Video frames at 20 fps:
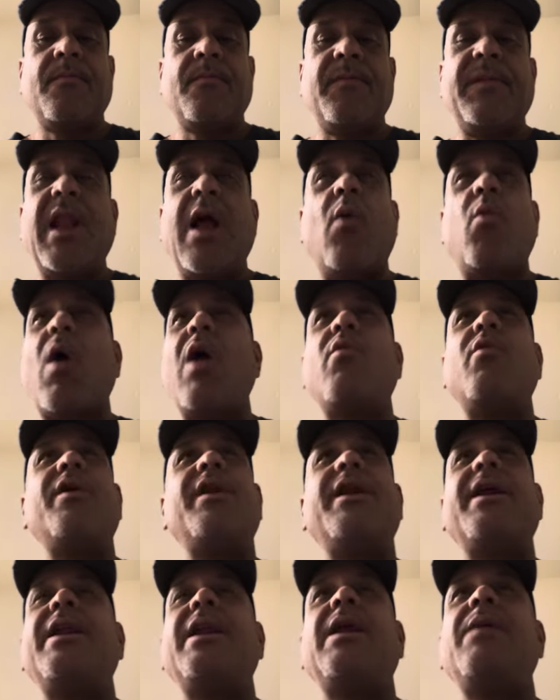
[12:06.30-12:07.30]
Now, why
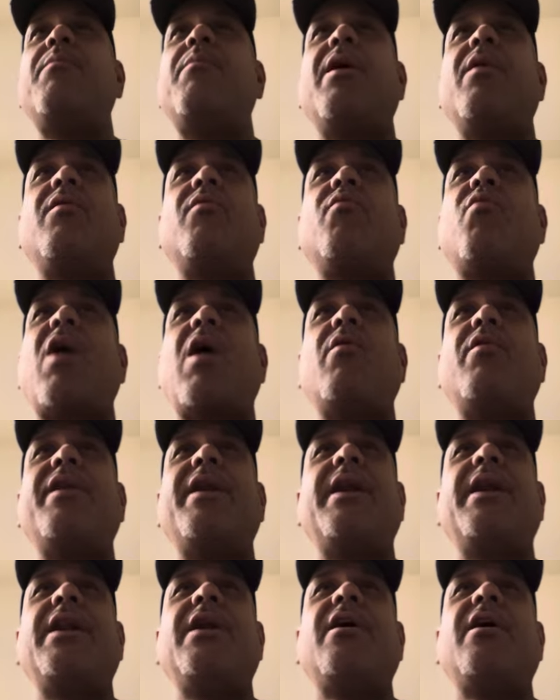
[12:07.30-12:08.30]
would any
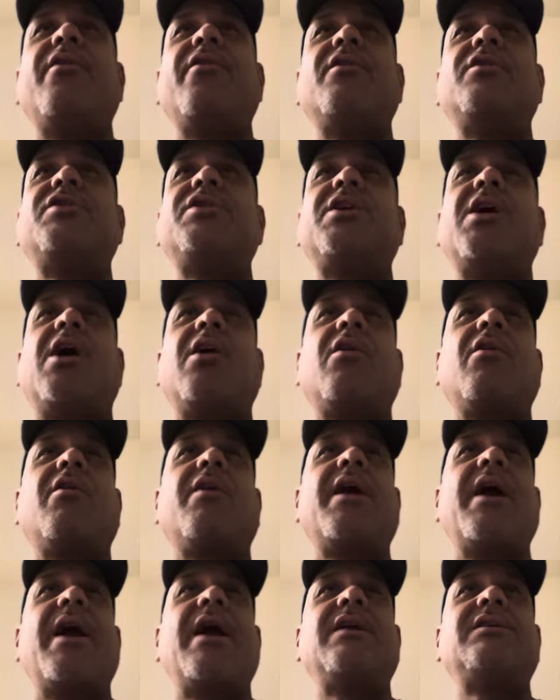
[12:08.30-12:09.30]
other Chicano
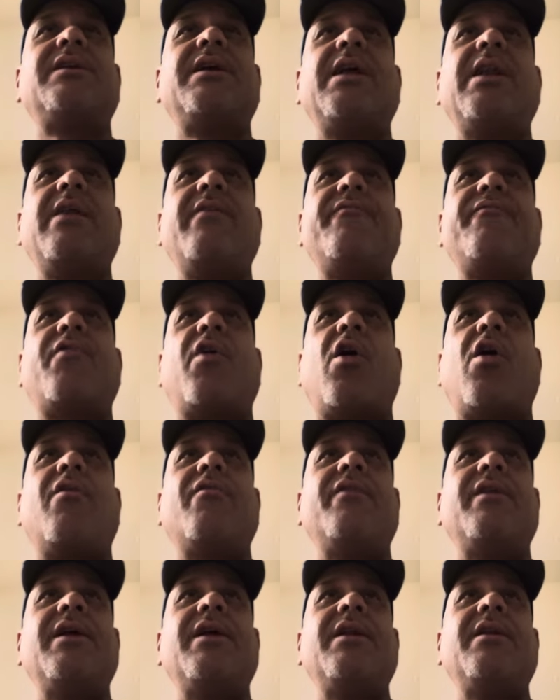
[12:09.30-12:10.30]
gangs get
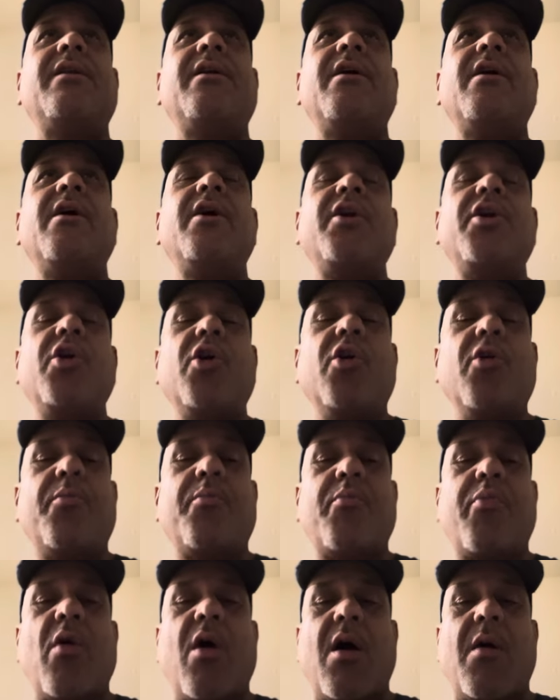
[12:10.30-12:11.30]
involved in your
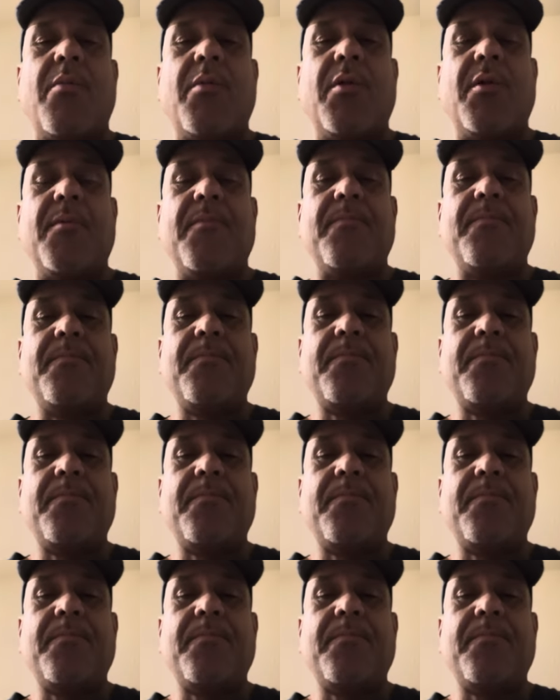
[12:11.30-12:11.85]
problem?